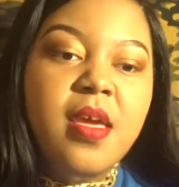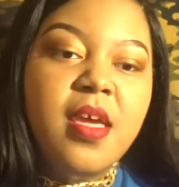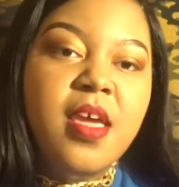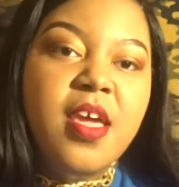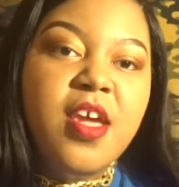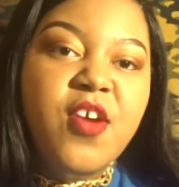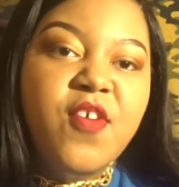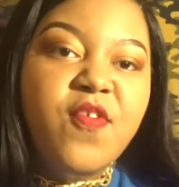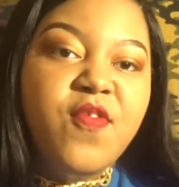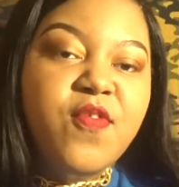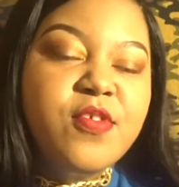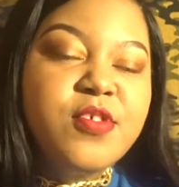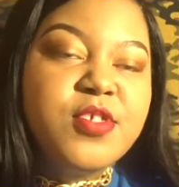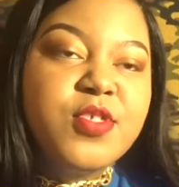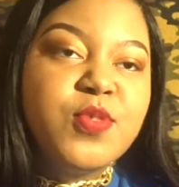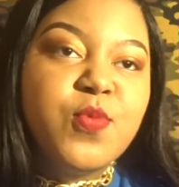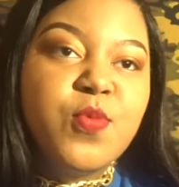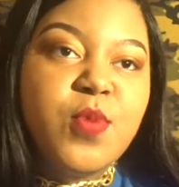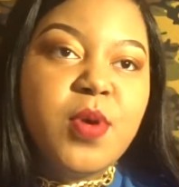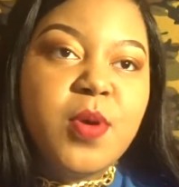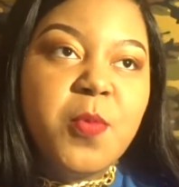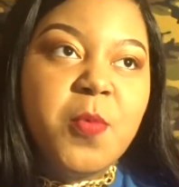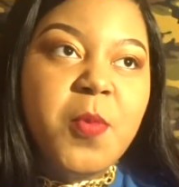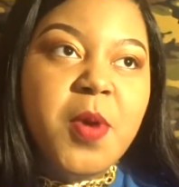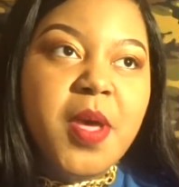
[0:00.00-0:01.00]
Air Force
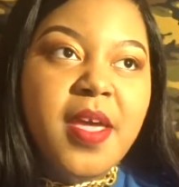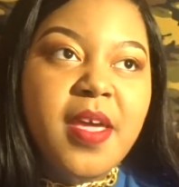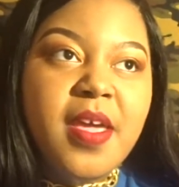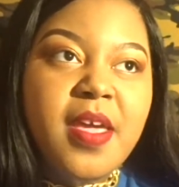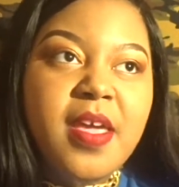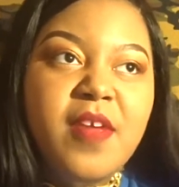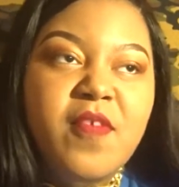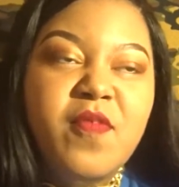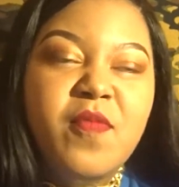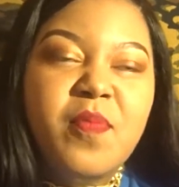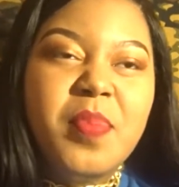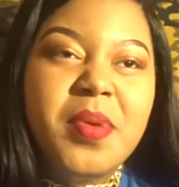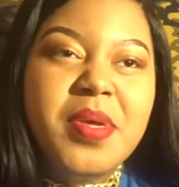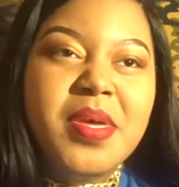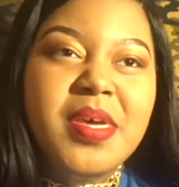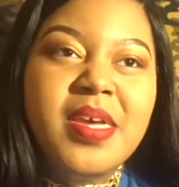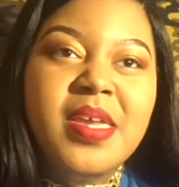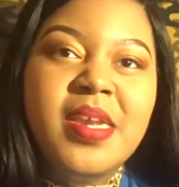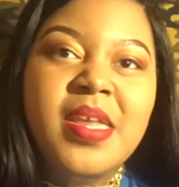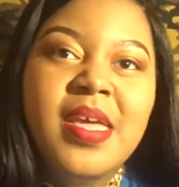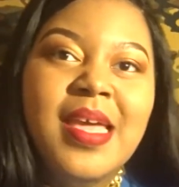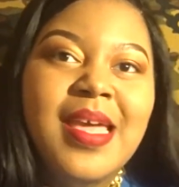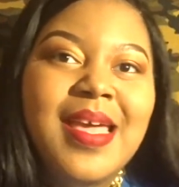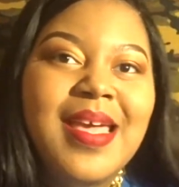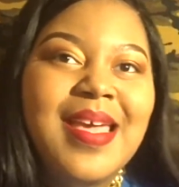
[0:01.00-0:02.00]
One wave but